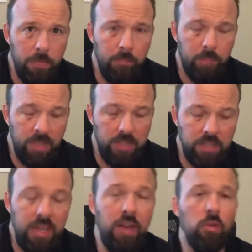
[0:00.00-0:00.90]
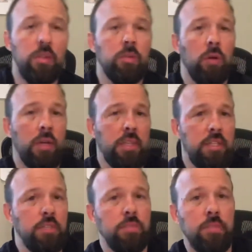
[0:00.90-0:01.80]
But not only do I need
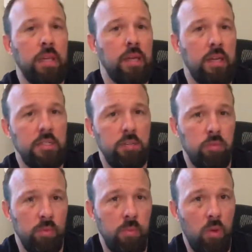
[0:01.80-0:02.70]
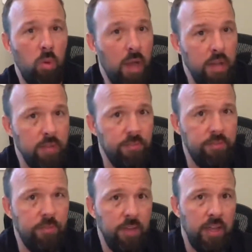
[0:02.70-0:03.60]
to do date nights with my
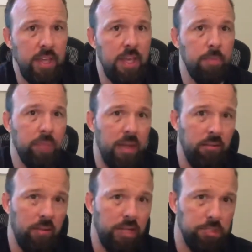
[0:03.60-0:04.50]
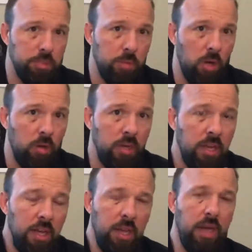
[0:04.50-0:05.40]
wife and keep that relationship going,
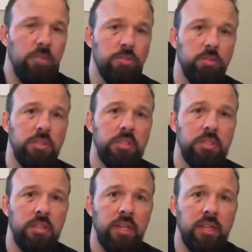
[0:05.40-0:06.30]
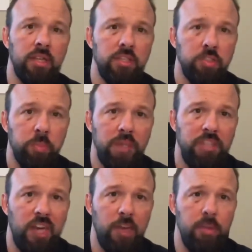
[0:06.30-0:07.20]
I also need to like spend
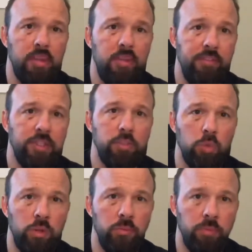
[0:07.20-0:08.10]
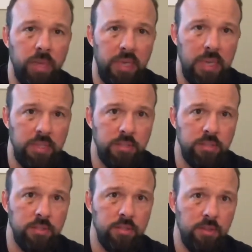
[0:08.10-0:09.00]
time individually with my
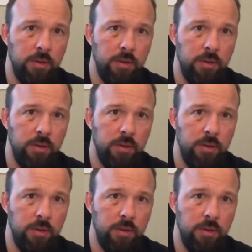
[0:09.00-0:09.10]
kids